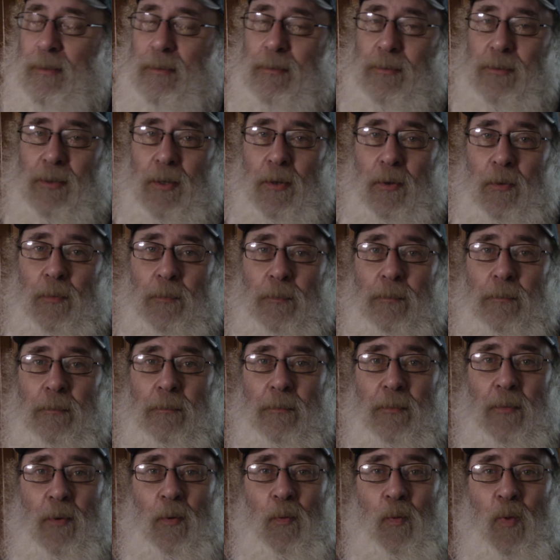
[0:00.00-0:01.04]
So,
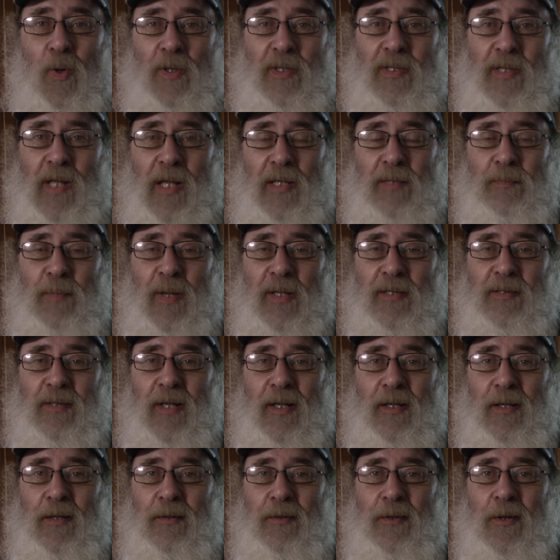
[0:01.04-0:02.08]
what's the next best
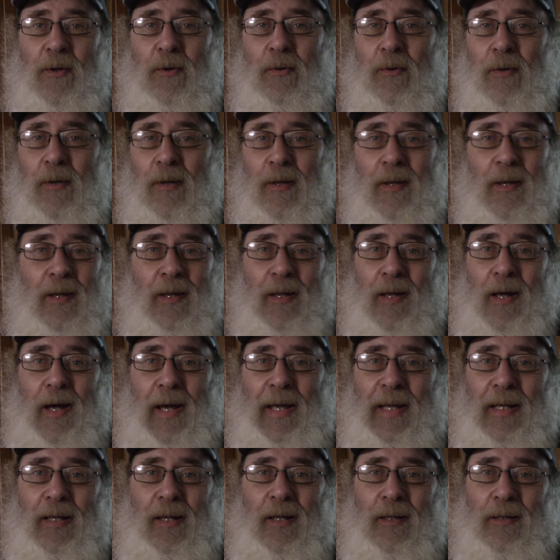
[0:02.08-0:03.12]
thing to do?
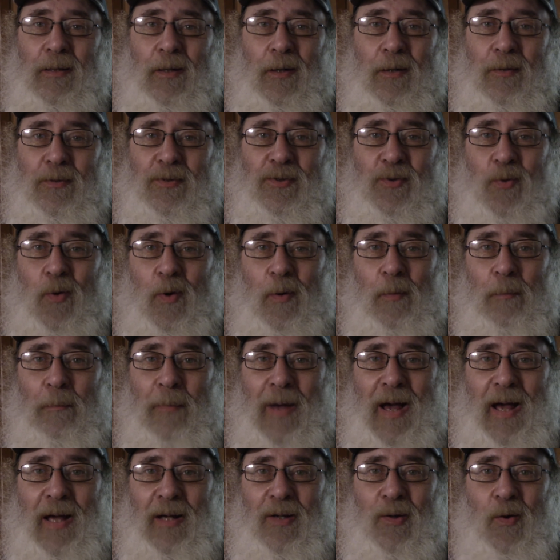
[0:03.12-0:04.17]
I ain't gotta go to the store and
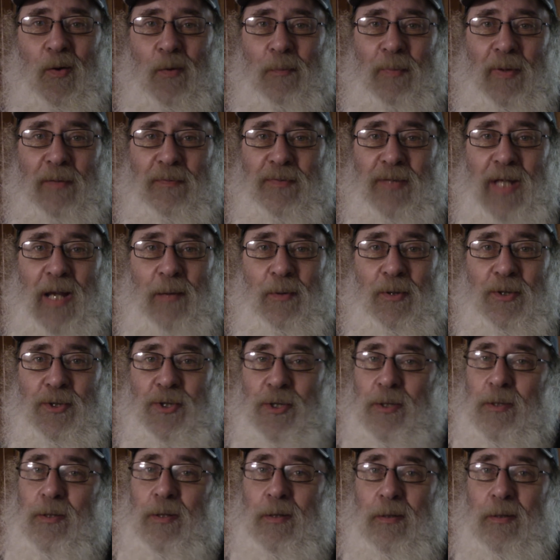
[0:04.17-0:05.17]
buy a corned beef sandwich.